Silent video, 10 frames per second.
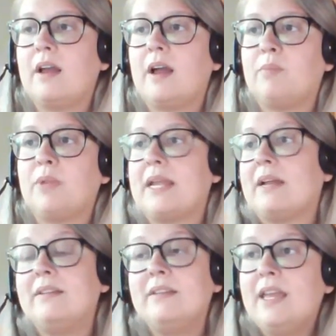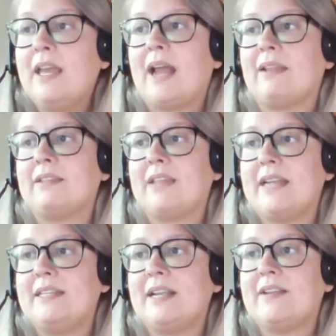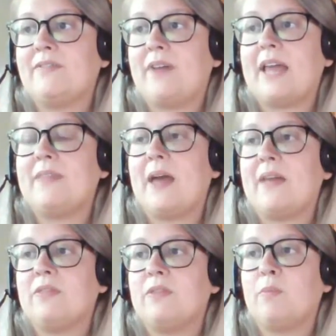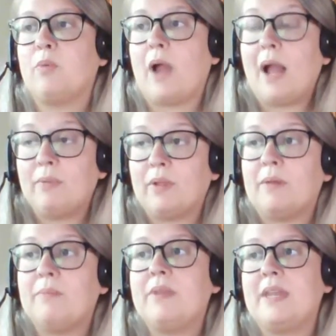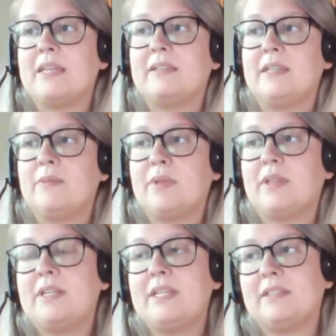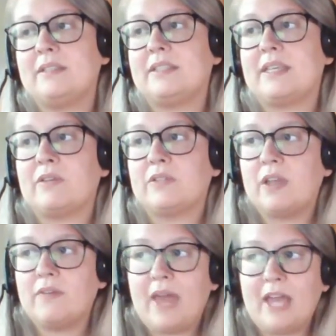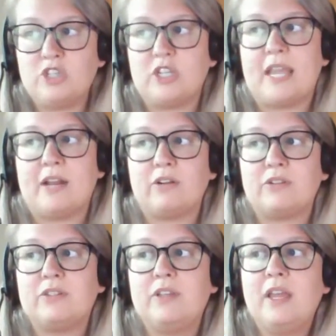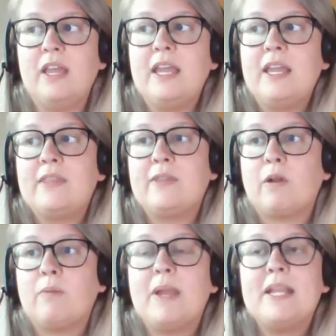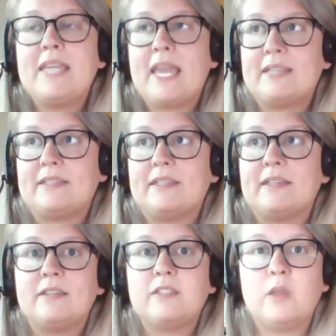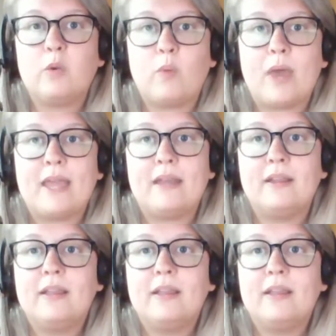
plan, I'd like to identify that the problem is the abilities and skills of educators. There are many cases when